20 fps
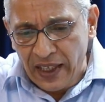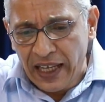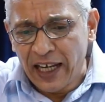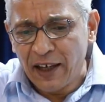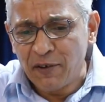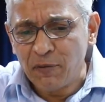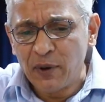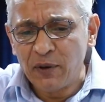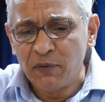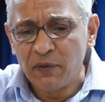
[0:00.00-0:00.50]

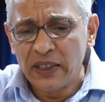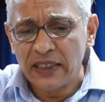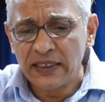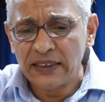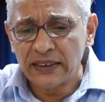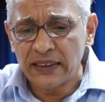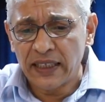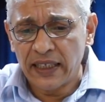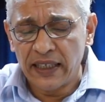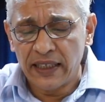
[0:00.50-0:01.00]
I've been very
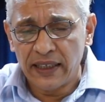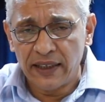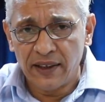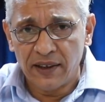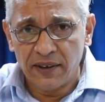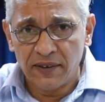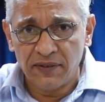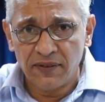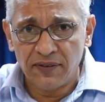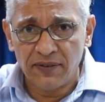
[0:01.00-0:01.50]
scared
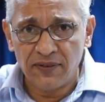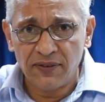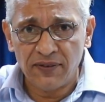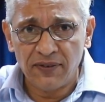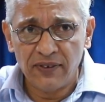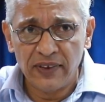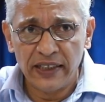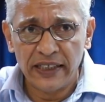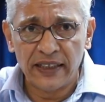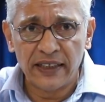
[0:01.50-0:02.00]
of
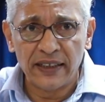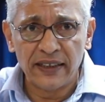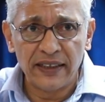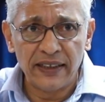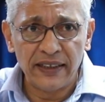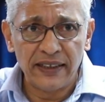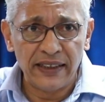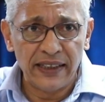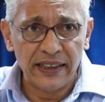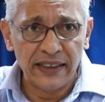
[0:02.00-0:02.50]

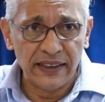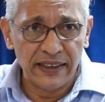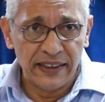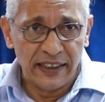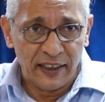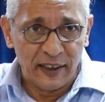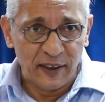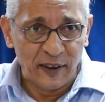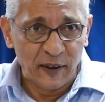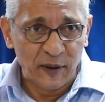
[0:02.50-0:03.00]
literary
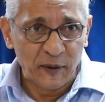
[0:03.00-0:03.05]
theory.